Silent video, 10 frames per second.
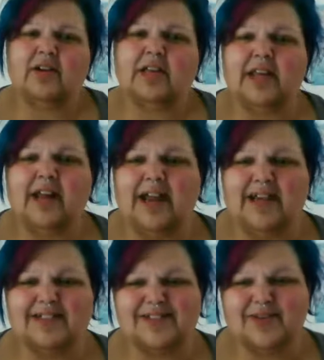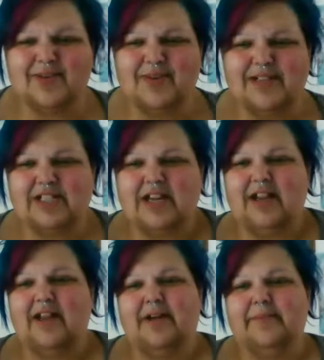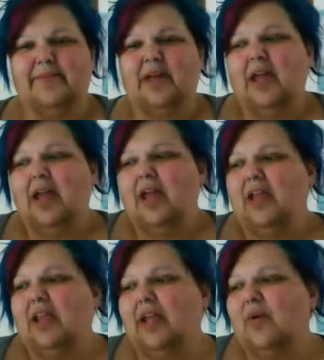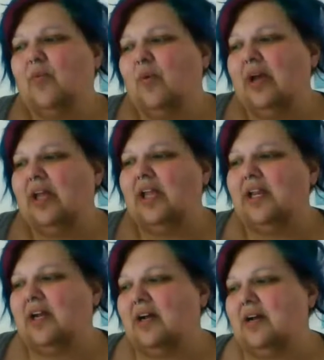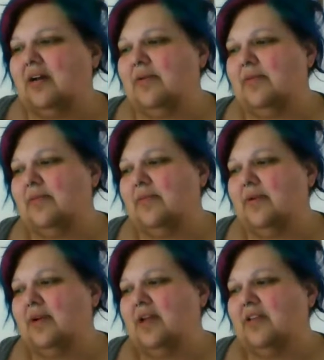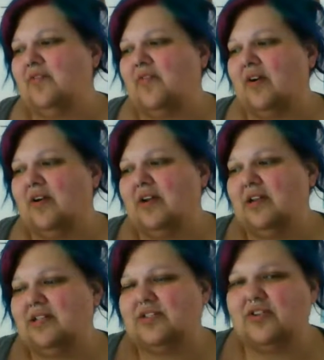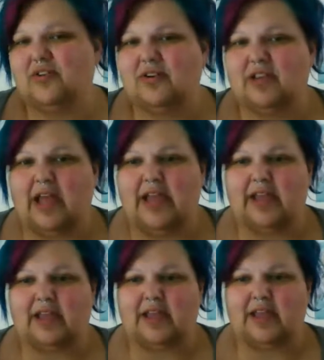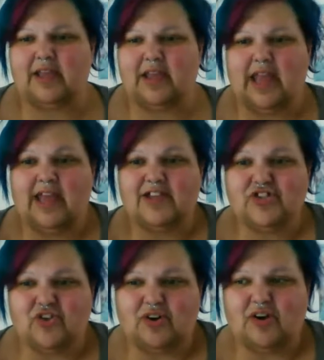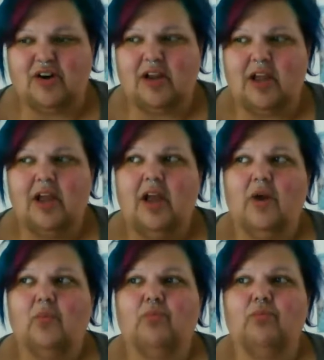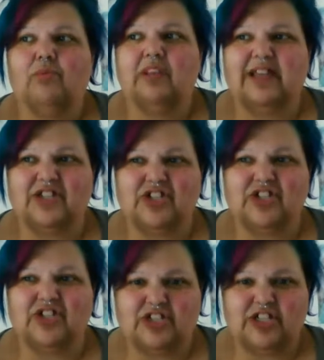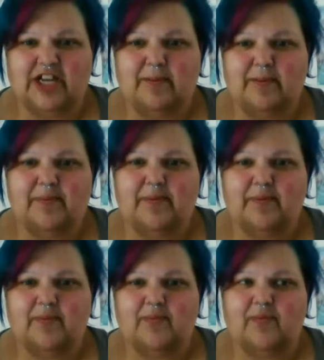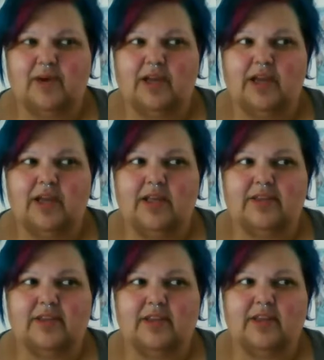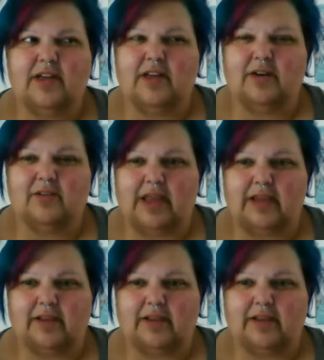Can I ask you a question? Like what, as far as your, like, has your relationship with, you know,